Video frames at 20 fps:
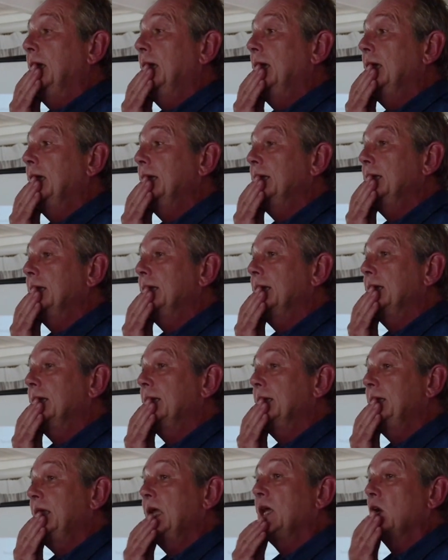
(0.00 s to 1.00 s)
and
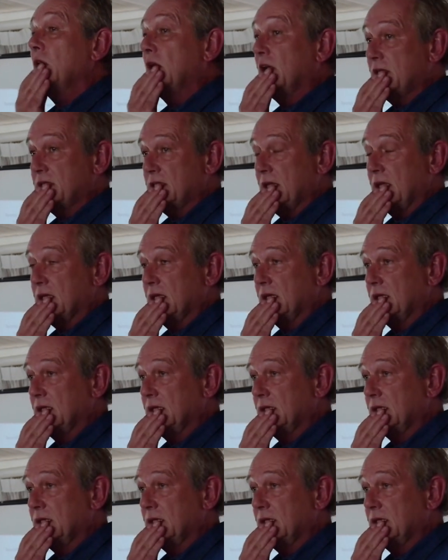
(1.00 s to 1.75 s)
uh, he had a heart attack.